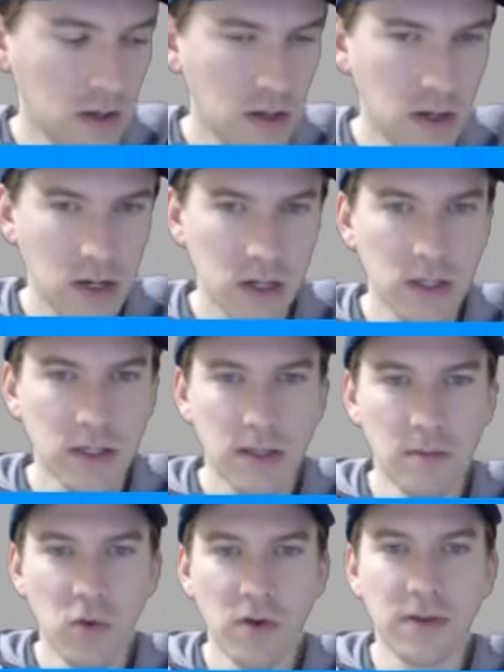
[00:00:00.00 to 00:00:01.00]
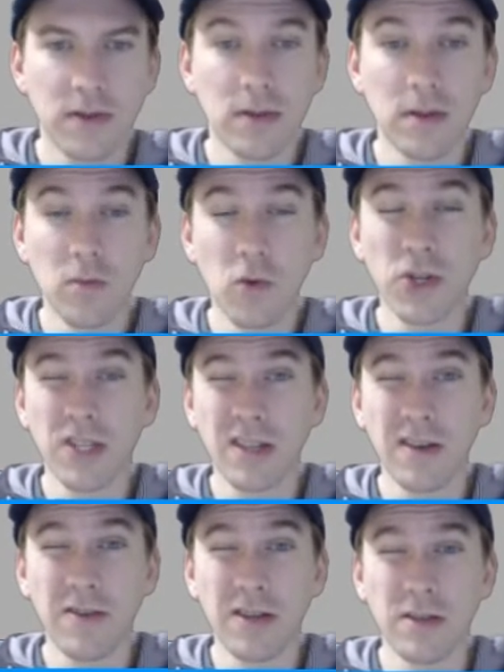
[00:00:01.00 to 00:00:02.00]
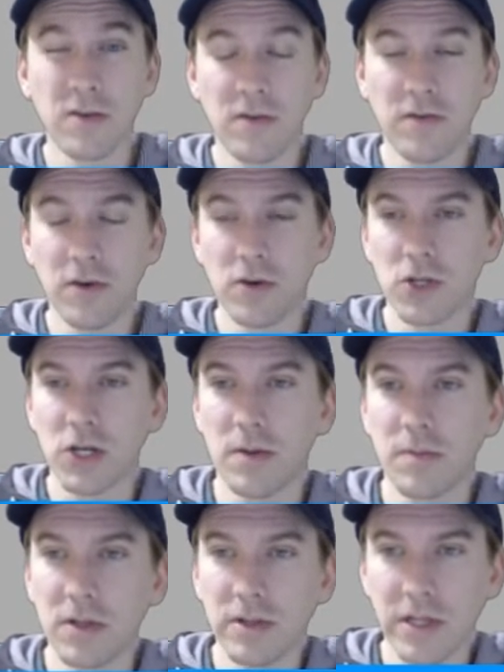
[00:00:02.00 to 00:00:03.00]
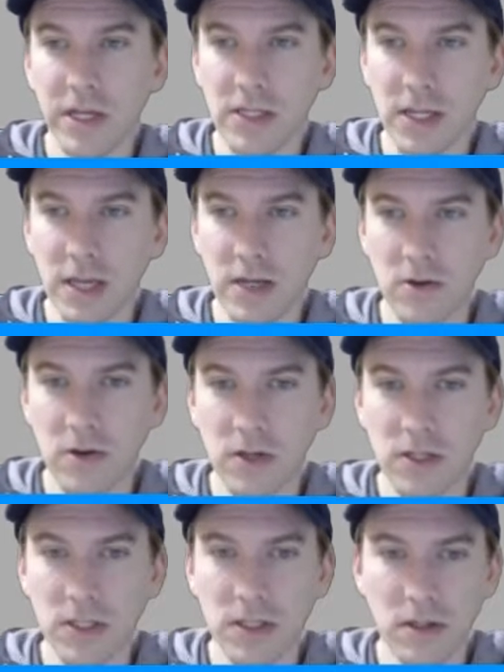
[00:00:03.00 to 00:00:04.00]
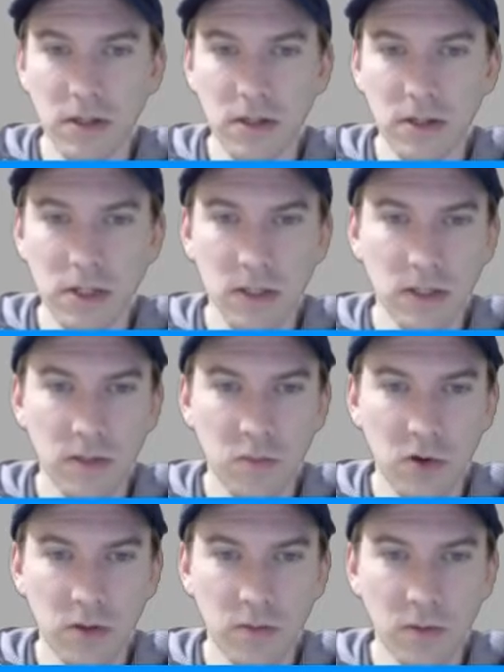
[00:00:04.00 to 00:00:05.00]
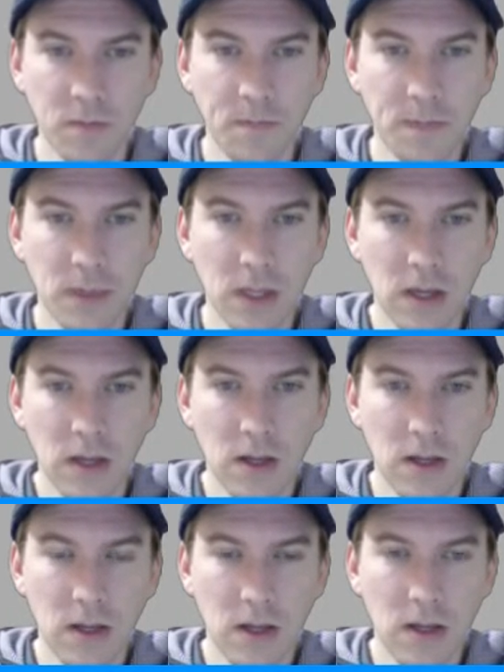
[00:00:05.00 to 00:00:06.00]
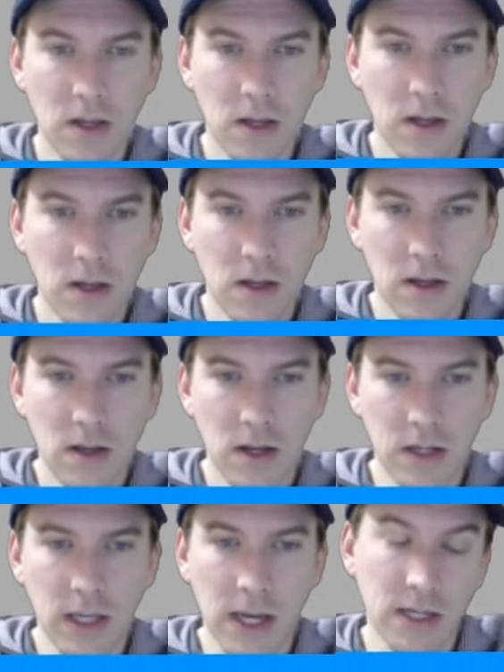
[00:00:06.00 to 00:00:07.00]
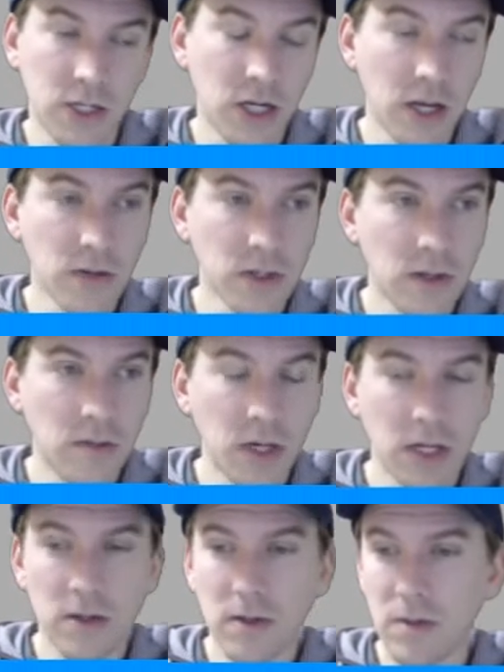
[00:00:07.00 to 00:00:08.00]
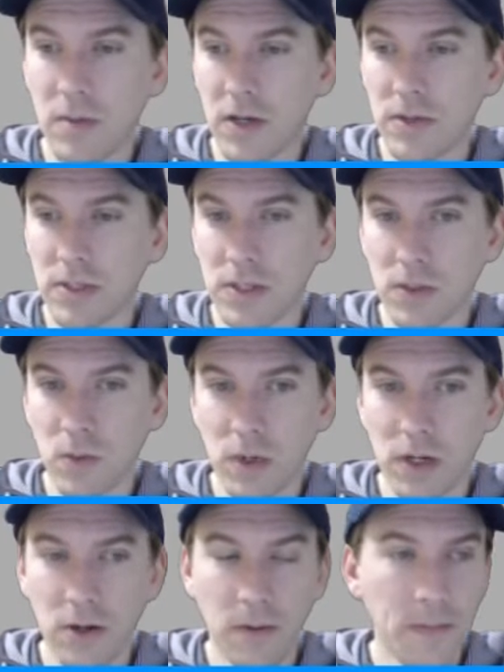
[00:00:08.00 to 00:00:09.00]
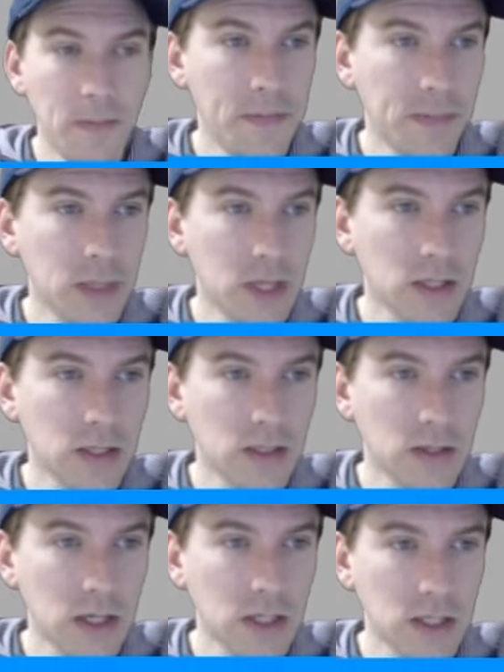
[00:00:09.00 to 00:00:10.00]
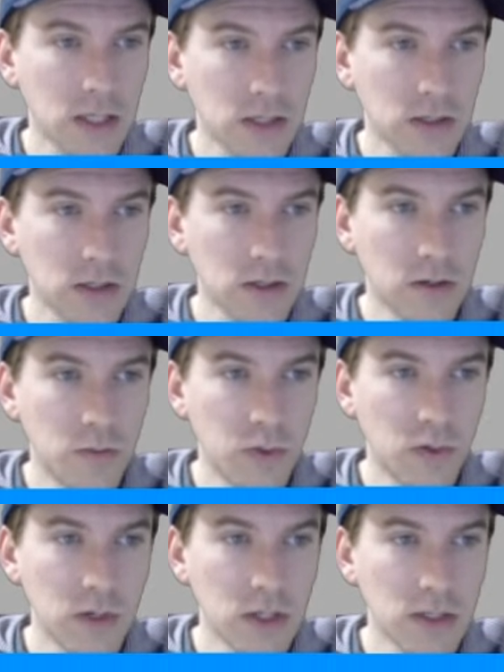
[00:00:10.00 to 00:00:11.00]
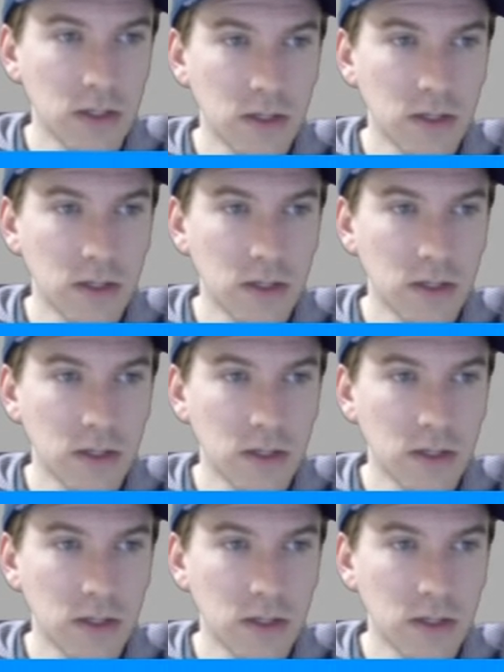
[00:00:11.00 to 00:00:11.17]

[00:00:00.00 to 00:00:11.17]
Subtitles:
Because the more stuff I do in Photoshop, the less hand-drawn it's going to look, is the problem. Yeah, and shadows on the mountains as well. That's actually a good point.